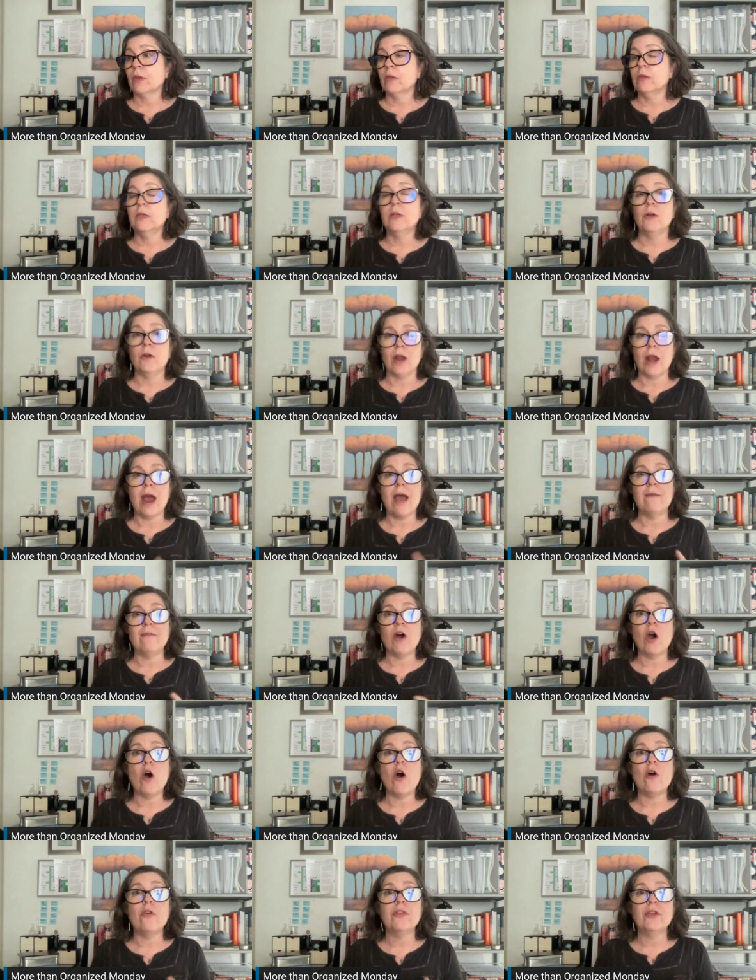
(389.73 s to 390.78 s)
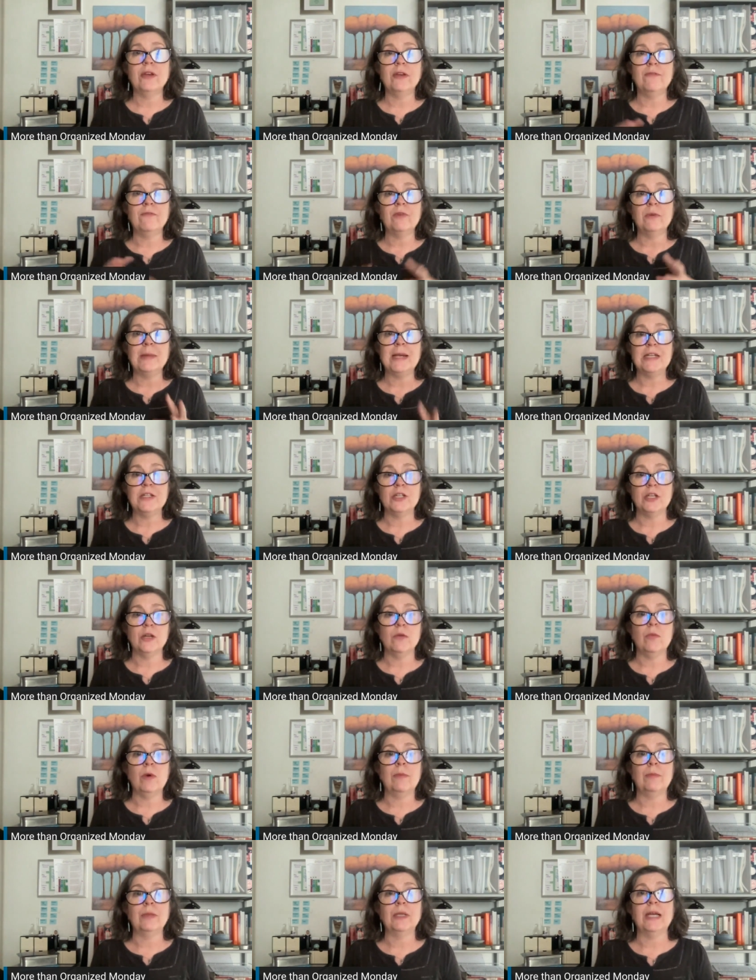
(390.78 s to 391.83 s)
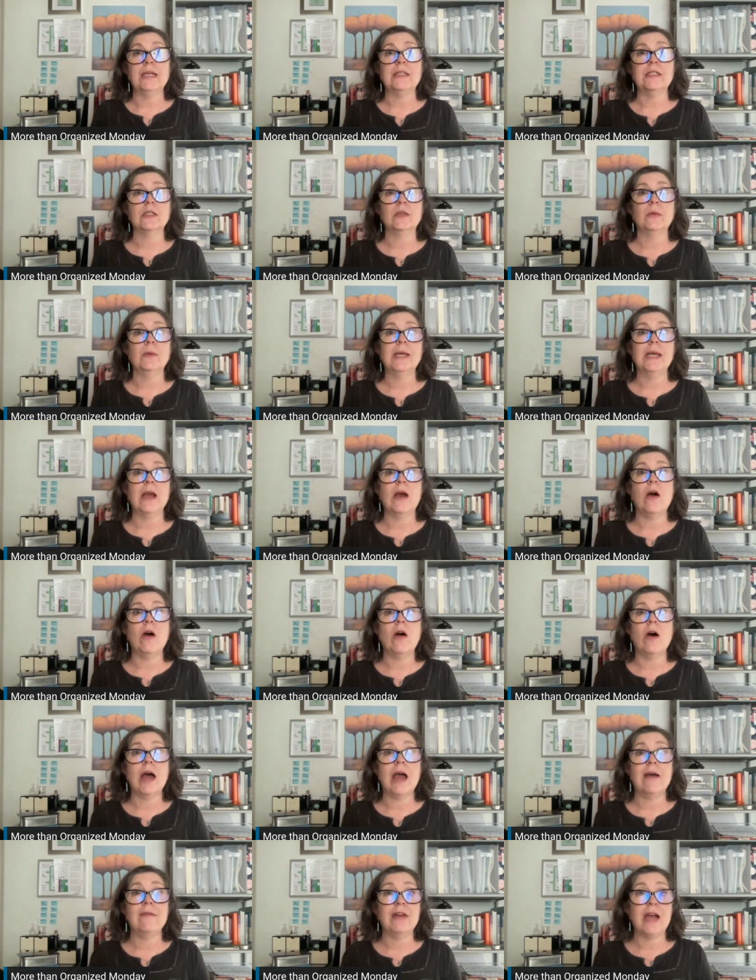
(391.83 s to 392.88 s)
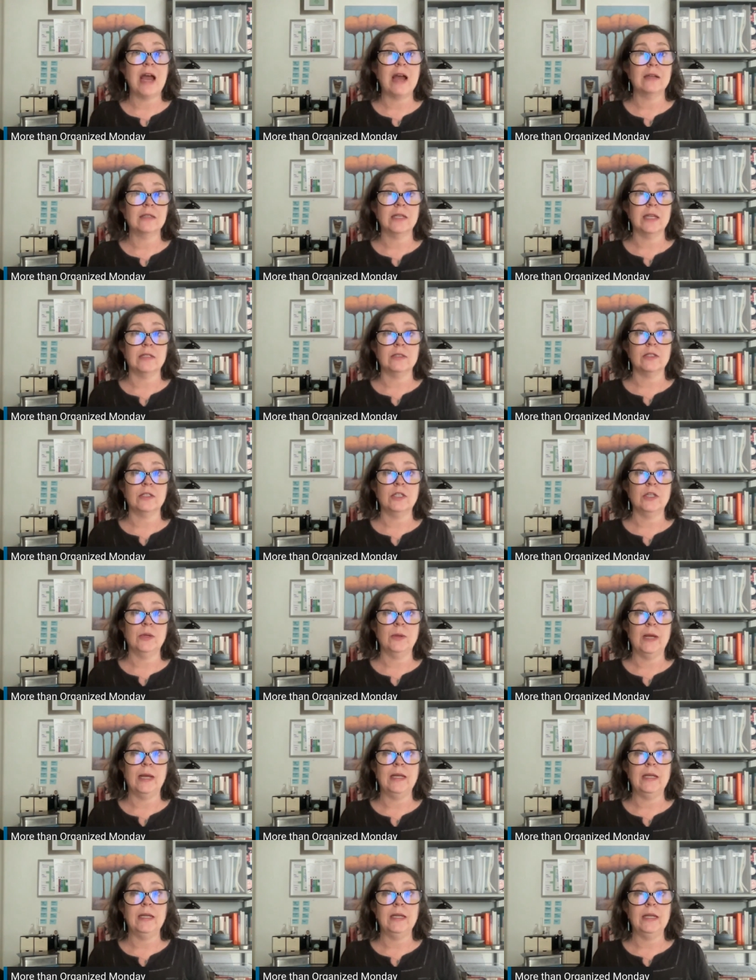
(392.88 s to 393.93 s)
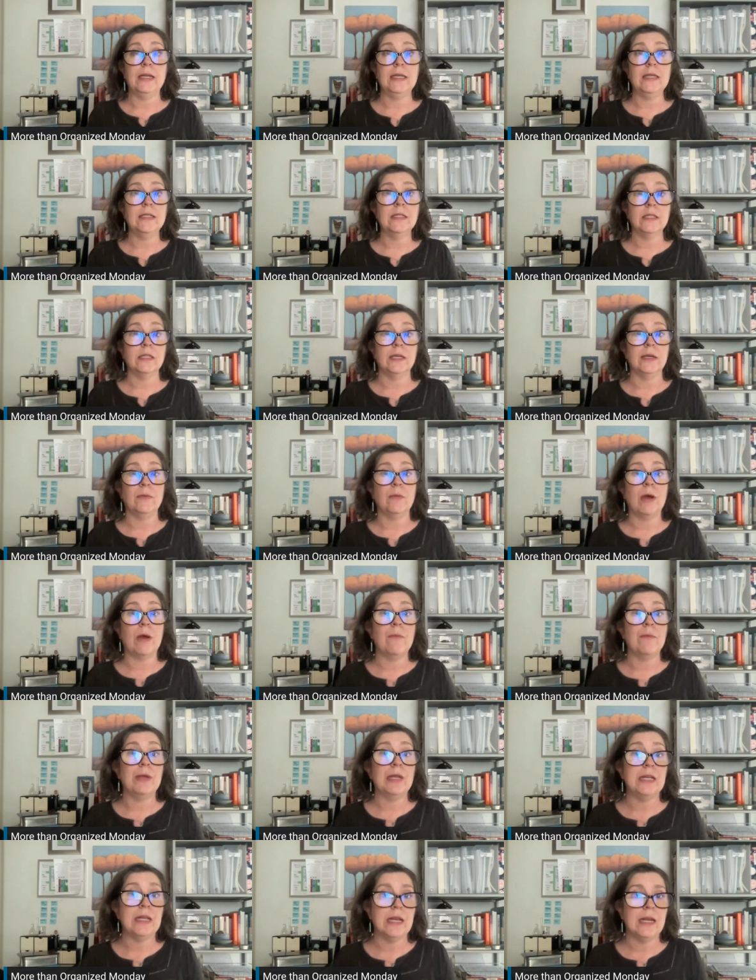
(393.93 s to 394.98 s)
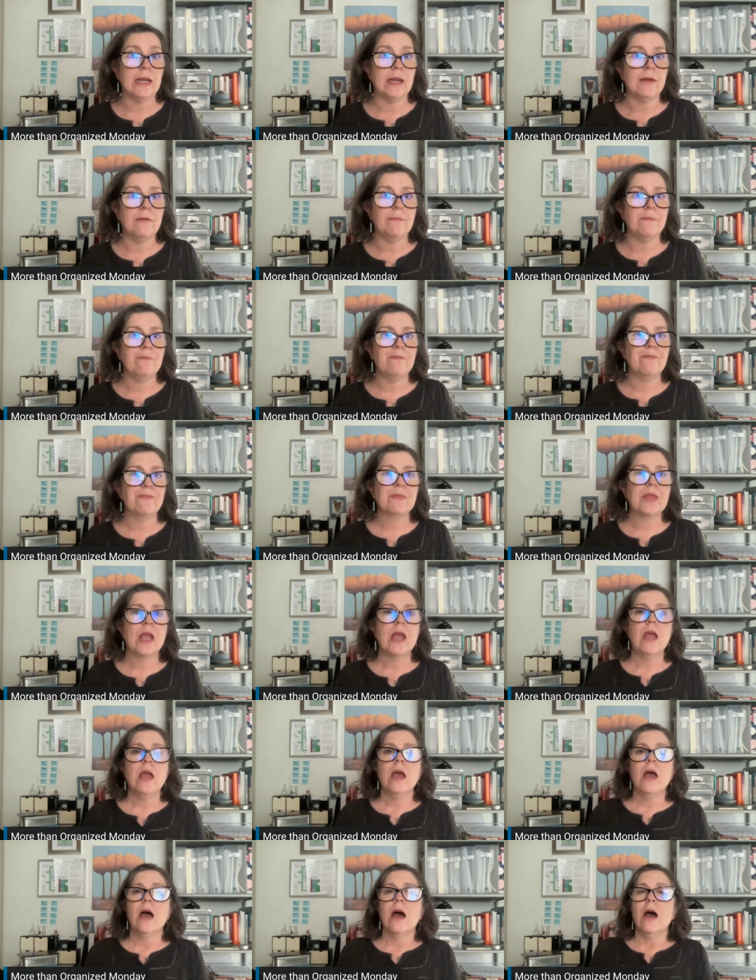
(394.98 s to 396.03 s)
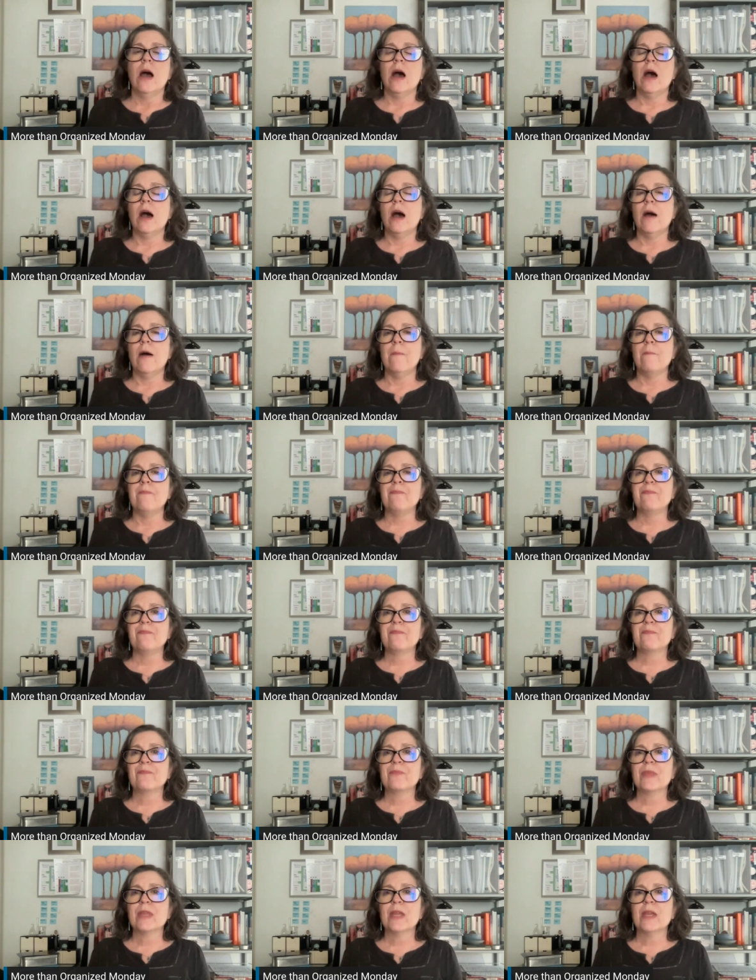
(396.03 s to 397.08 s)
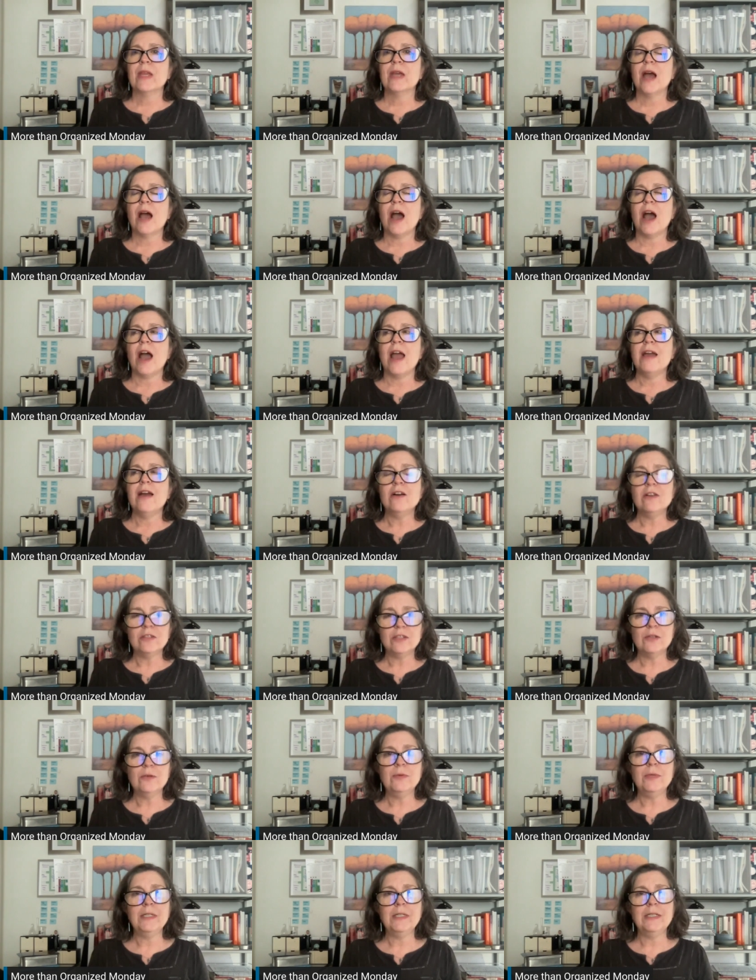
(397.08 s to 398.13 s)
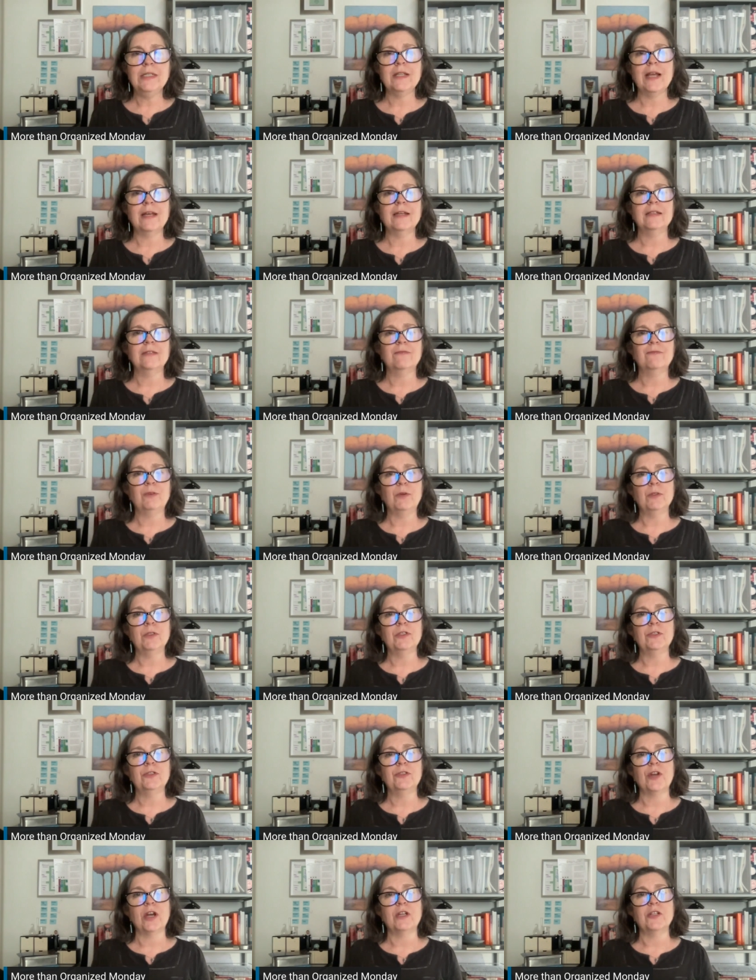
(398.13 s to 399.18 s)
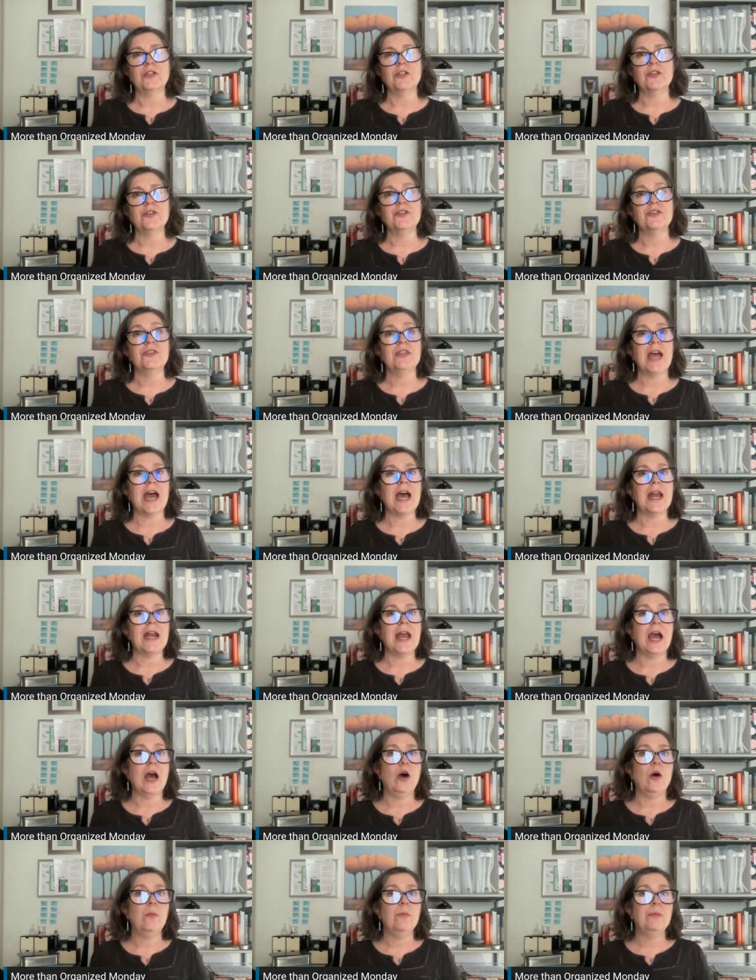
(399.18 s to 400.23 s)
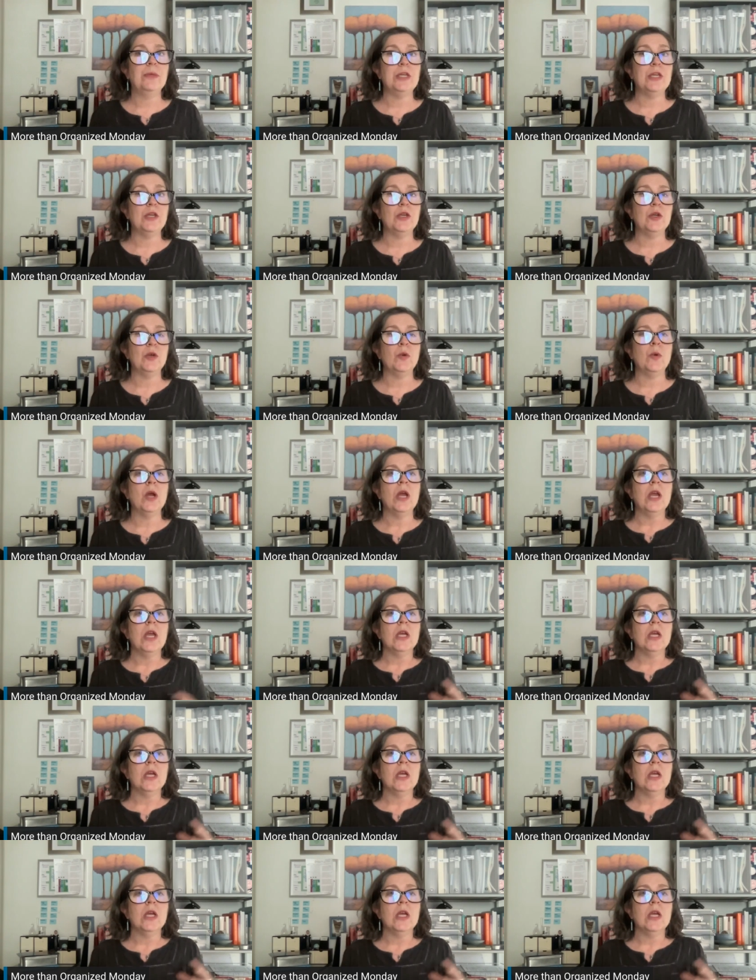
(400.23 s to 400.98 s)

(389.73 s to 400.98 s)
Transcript: you know, have all the information in one place, so we all have access to it easily when we need it. Um, I also really like folder structures that help you